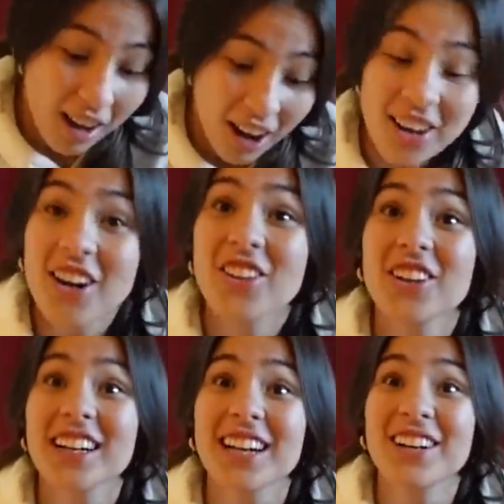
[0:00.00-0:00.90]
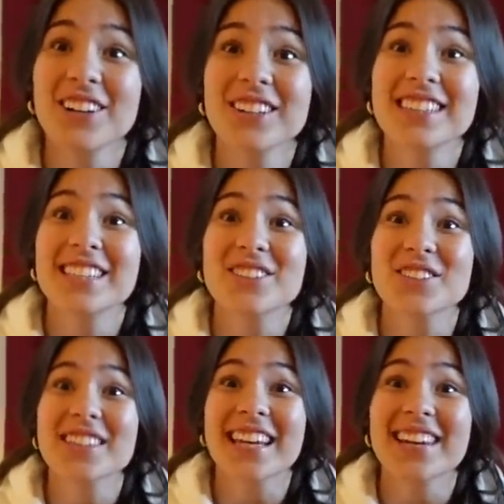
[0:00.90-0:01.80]
another Nintendo
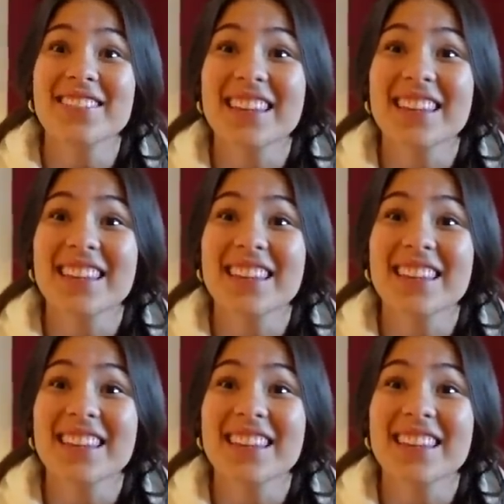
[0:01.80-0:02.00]
Switch game?